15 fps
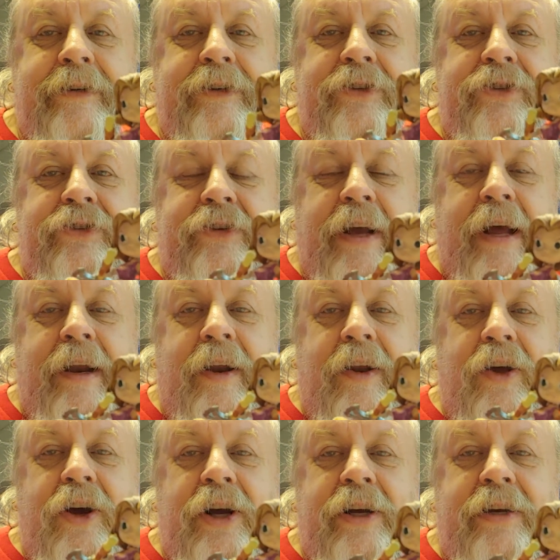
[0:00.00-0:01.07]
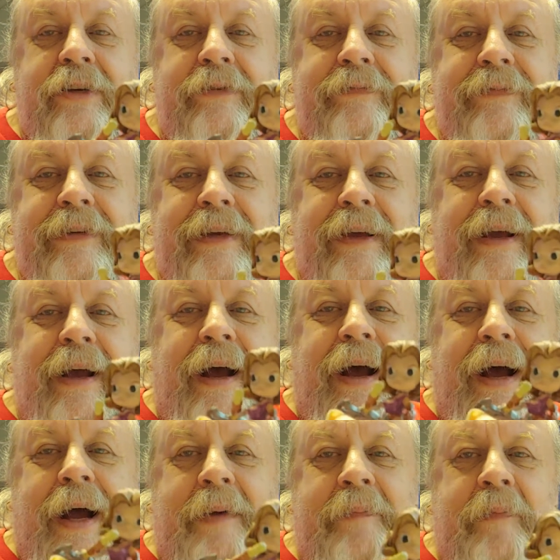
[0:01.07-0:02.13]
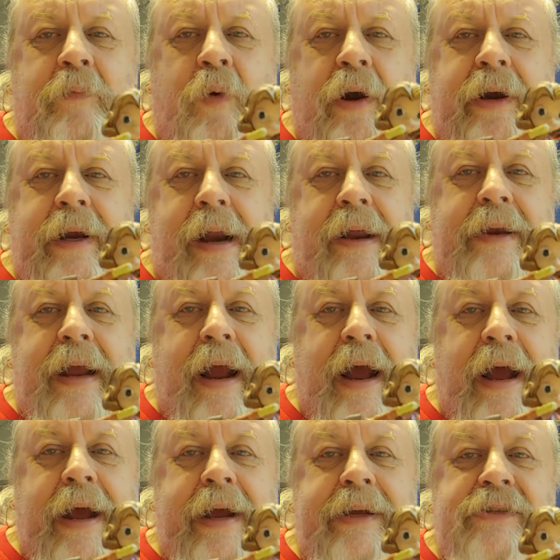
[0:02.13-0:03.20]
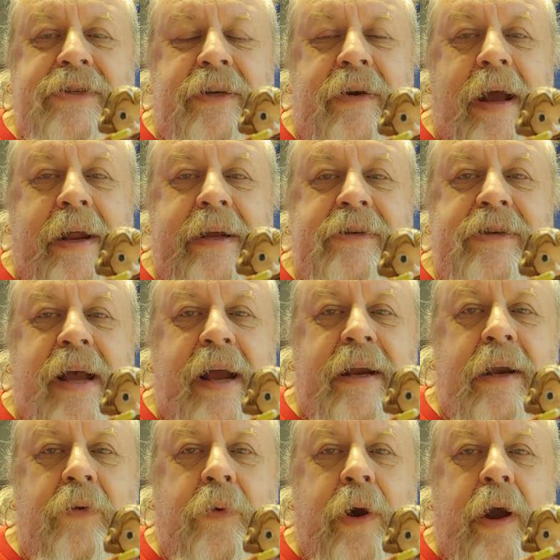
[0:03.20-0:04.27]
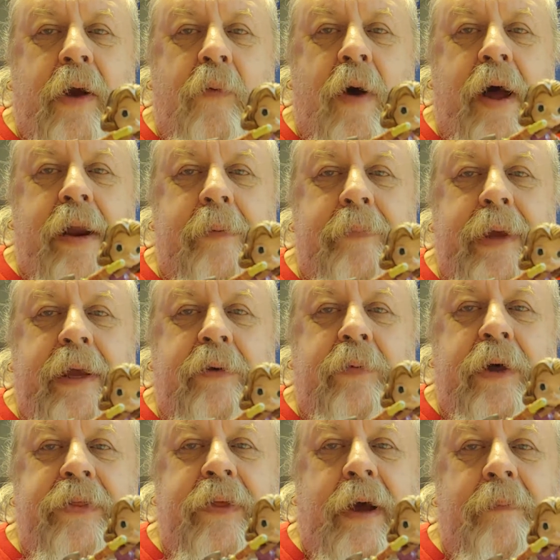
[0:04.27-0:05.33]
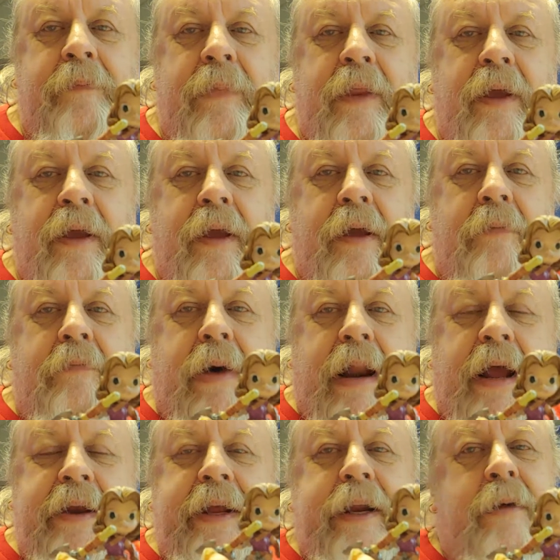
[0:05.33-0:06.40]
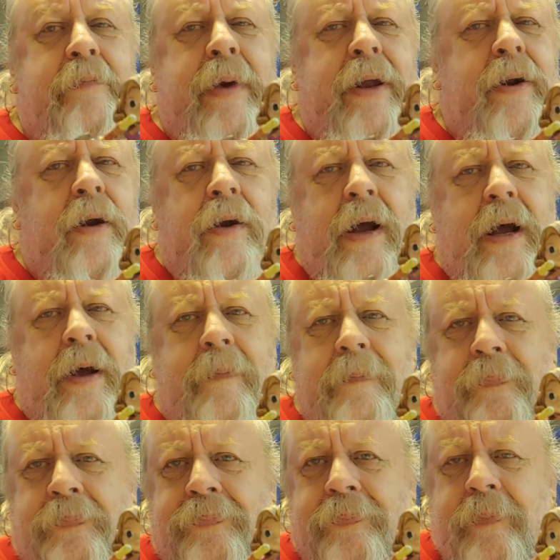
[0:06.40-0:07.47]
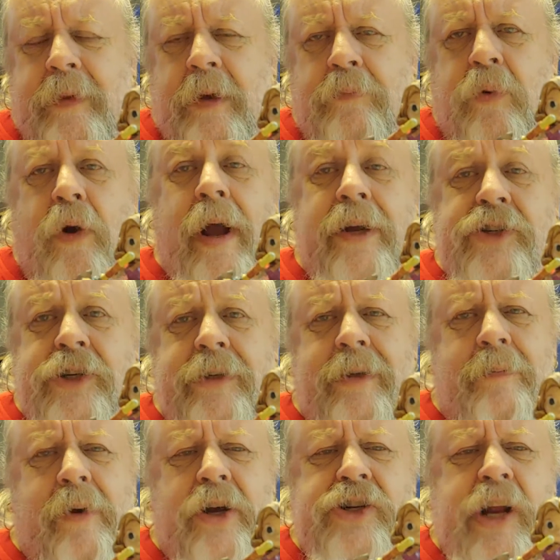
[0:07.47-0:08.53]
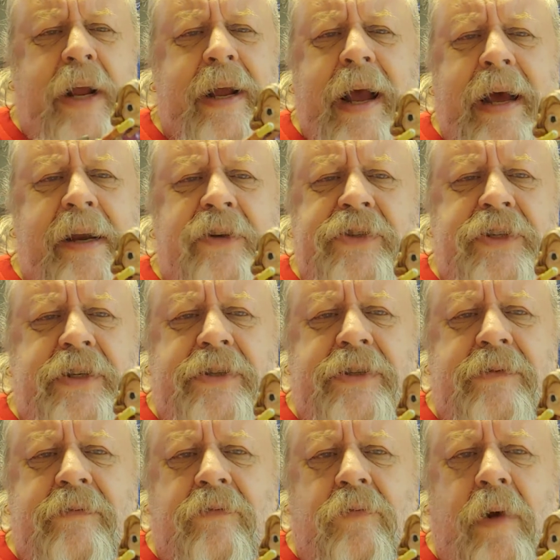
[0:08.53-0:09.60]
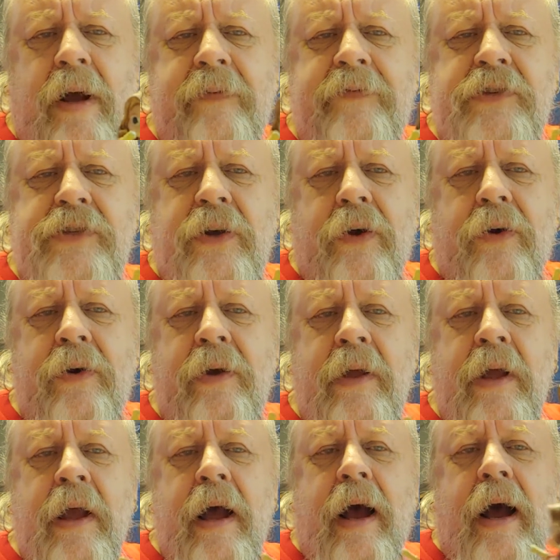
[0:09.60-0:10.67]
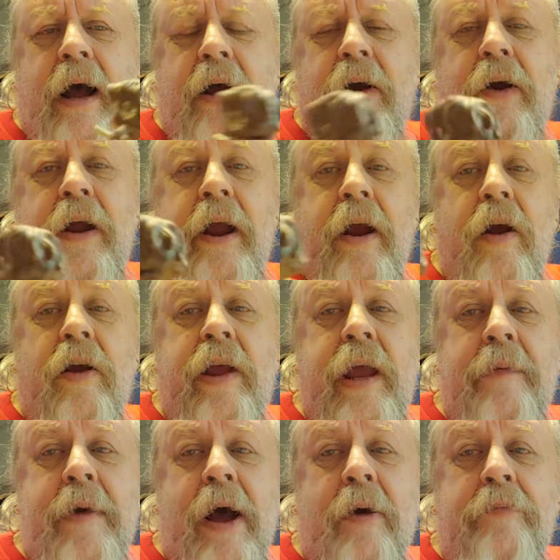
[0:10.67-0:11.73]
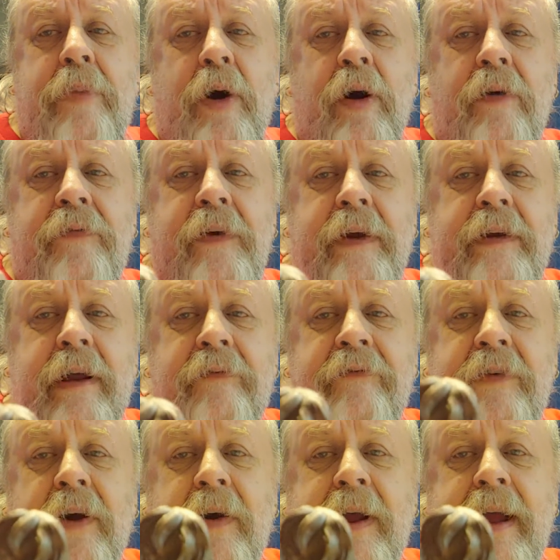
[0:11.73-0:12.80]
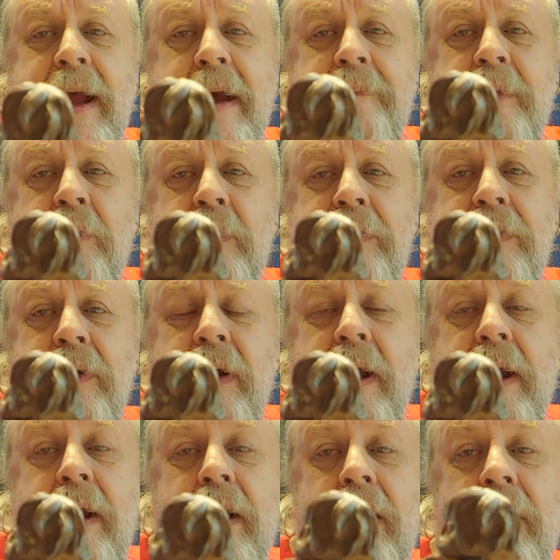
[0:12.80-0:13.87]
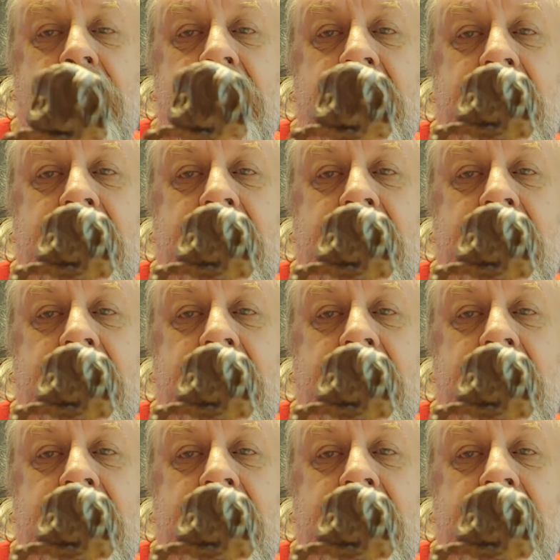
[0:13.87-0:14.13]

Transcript: She's got a look. Working on the eyes. They're not exactly where I want to be with them, but I need a better brush. The brush I got is just rough. So her hair came out perfect. I'm very happy with her hair.